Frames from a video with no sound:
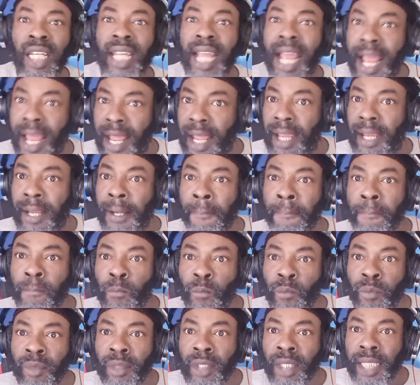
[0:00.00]
yeah,
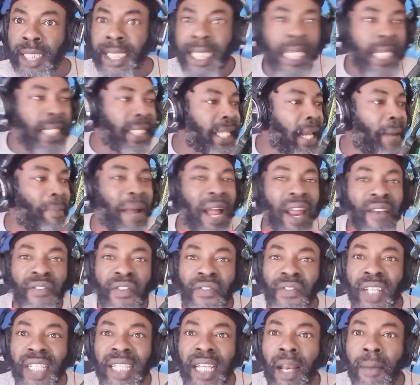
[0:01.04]
teach a man
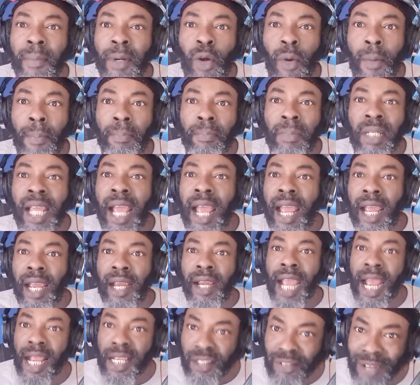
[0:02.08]
for fix it,
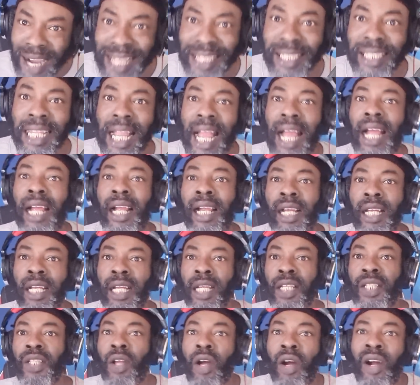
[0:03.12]
yeah, yes, rasta.
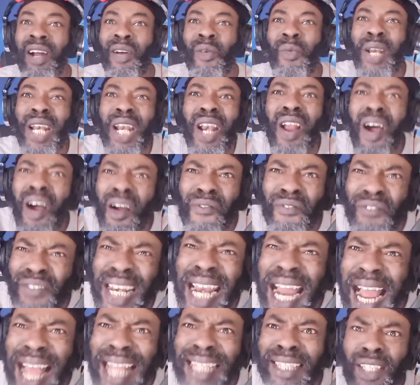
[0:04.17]
So we
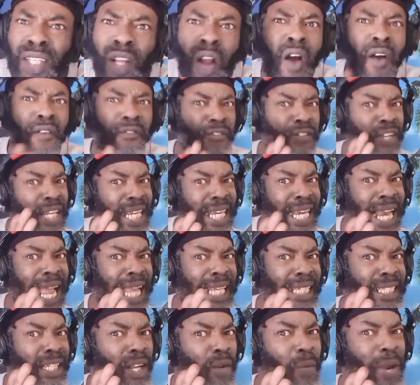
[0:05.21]
love that. Don't feel
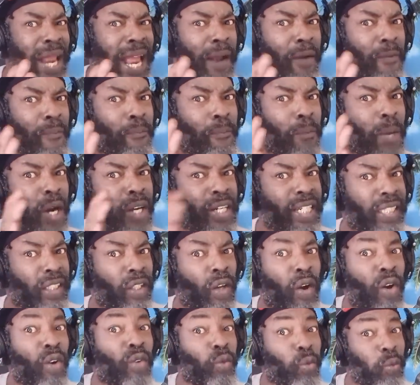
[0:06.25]
like say we are born
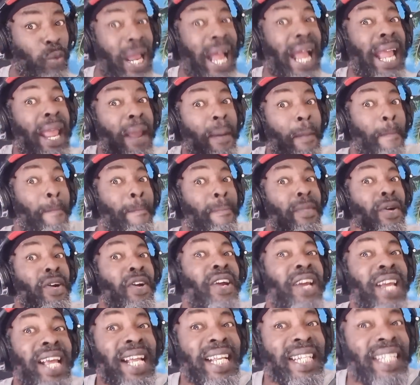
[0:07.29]
it out. We are
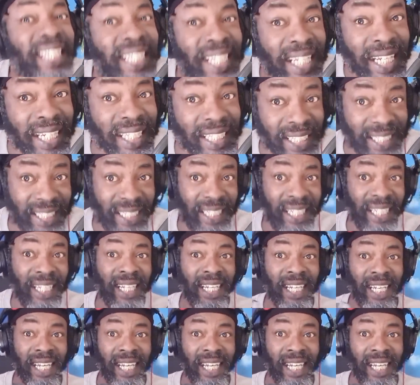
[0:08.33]
embrace it.